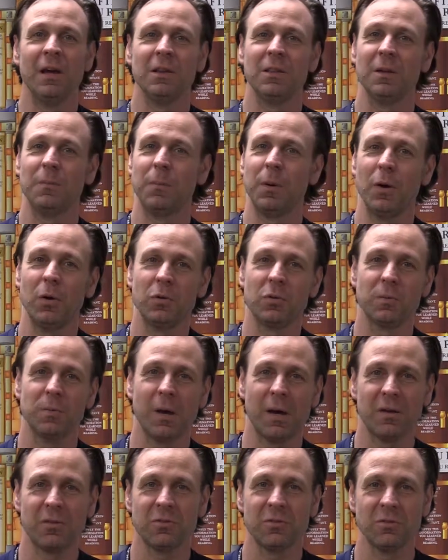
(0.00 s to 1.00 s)
The
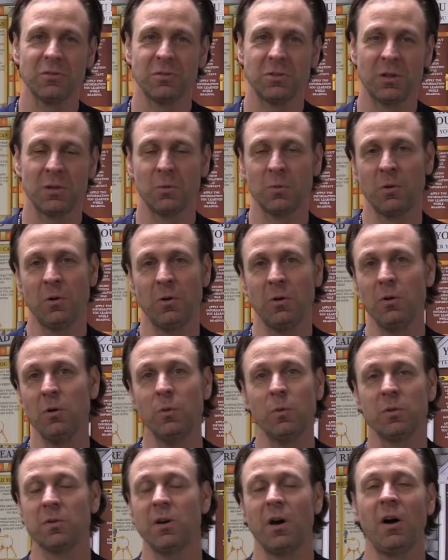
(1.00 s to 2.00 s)
Postmaster General,
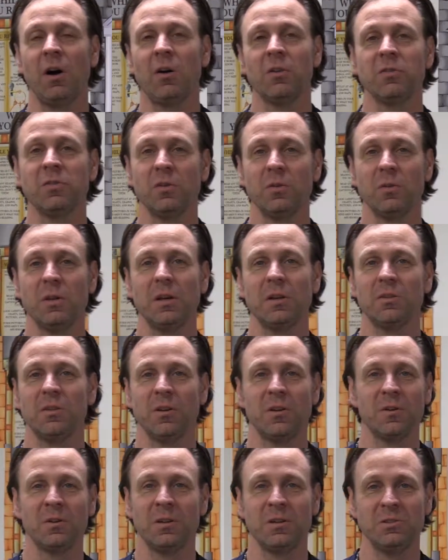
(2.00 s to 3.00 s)
who was also the
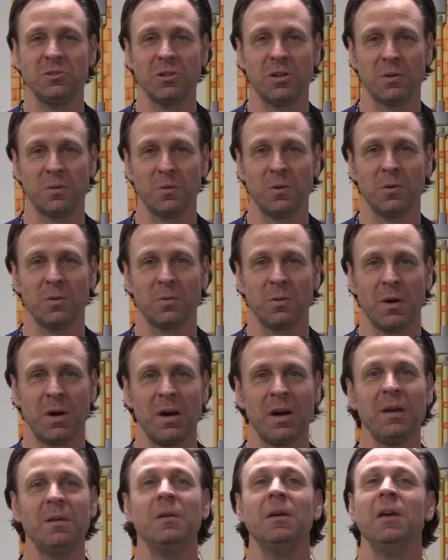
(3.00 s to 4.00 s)
Attorney General,
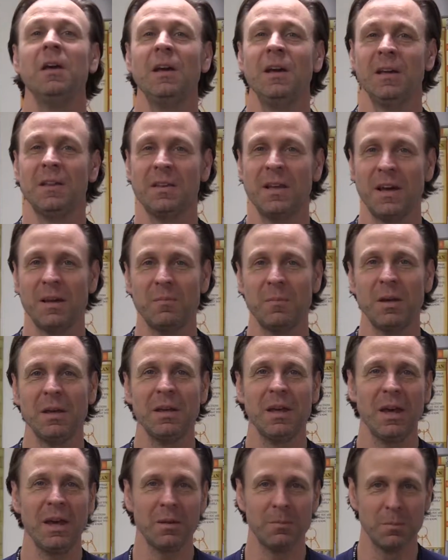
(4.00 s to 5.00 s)
right? And that
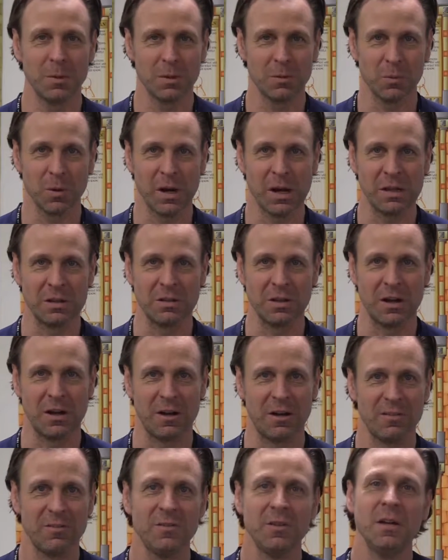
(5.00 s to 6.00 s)
being Edmund
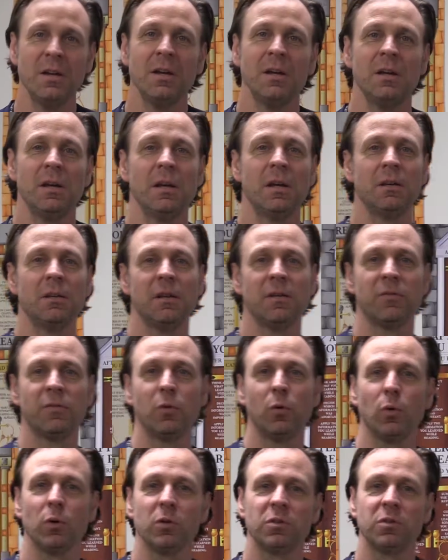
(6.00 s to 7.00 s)
Randolph. And then, of
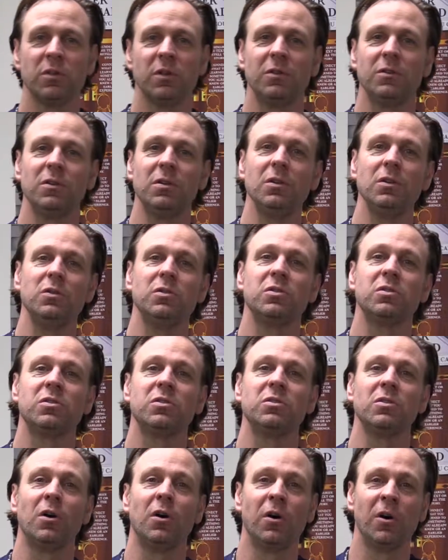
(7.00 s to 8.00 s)
course, the two
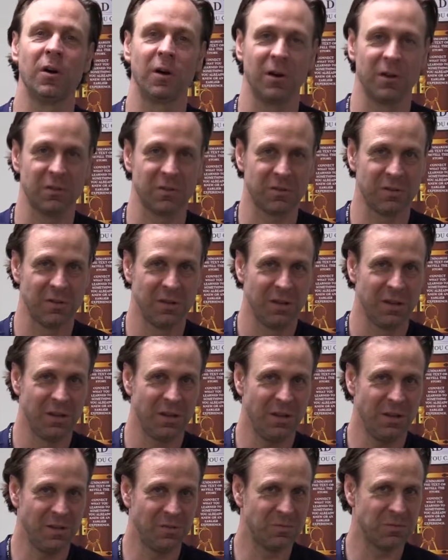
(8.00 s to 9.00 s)
stars
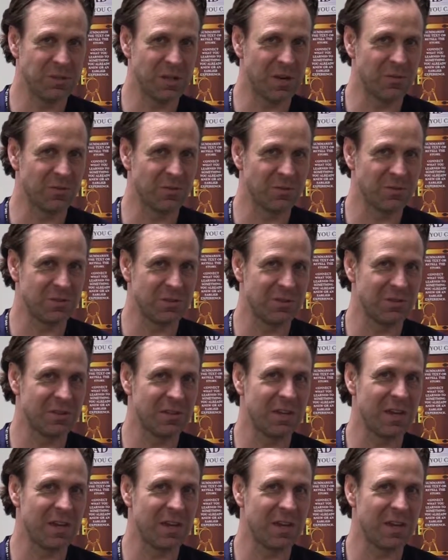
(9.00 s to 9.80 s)
of Jefferson's